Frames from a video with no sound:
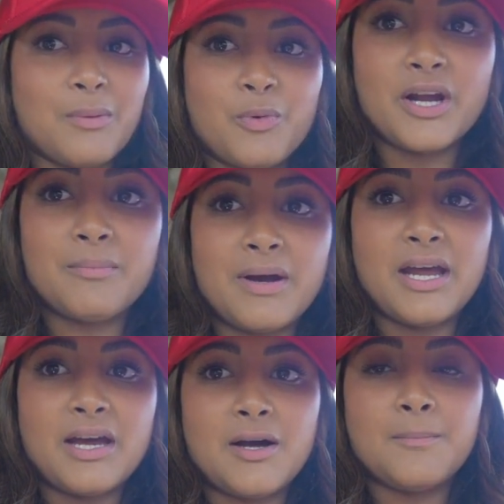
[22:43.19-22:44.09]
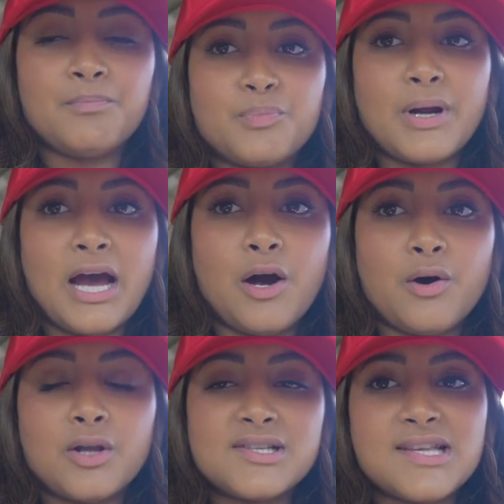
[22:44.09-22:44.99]
I'm wearing my um,
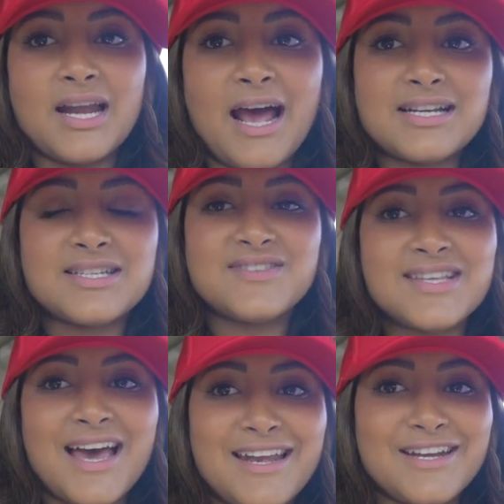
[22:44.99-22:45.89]
brown Set Active set,